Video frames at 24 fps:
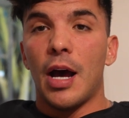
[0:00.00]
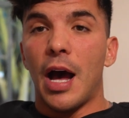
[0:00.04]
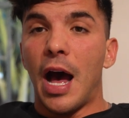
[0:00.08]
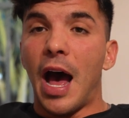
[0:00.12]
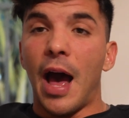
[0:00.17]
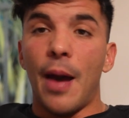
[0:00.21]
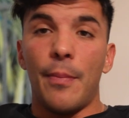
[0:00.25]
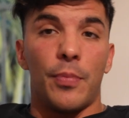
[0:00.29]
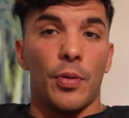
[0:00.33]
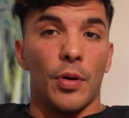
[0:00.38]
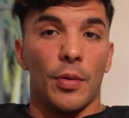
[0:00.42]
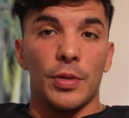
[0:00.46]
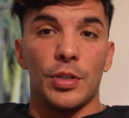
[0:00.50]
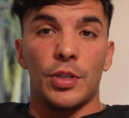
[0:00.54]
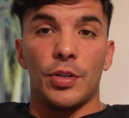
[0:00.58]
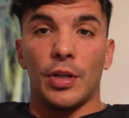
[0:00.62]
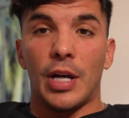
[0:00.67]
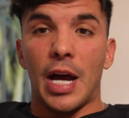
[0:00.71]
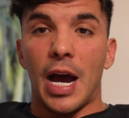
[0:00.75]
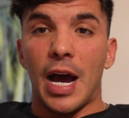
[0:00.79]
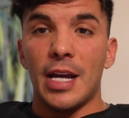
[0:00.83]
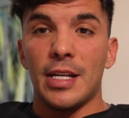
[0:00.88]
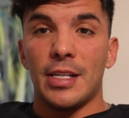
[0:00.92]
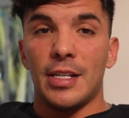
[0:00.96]
I promise you
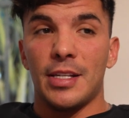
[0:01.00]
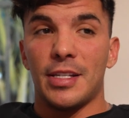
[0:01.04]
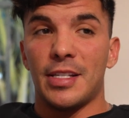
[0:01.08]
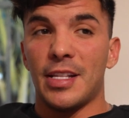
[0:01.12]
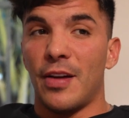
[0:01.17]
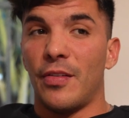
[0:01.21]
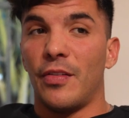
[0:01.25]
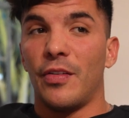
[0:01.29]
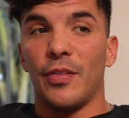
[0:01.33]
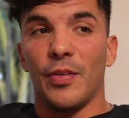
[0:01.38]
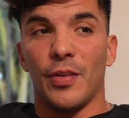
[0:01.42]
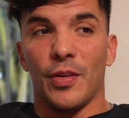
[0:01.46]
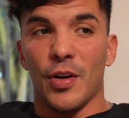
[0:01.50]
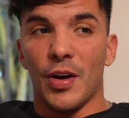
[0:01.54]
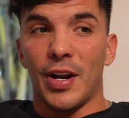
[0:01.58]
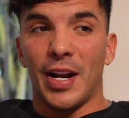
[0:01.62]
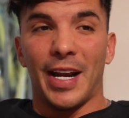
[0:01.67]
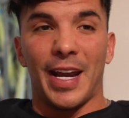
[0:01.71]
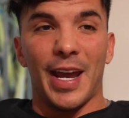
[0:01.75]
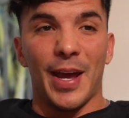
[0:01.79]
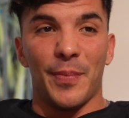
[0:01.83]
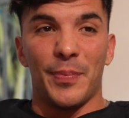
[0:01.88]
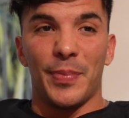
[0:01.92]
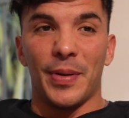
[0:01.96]
guys, this is never gonna
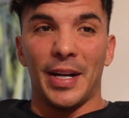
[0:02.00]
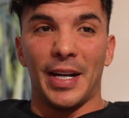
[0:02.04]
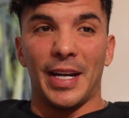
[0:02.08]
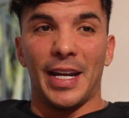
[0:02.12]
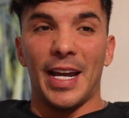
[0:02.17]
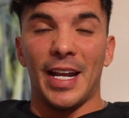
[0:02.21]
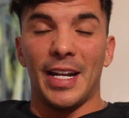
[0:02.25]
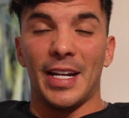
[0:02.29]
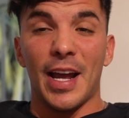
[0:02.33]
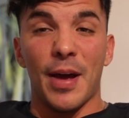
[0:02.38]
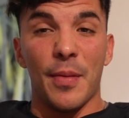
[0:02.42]
happen again.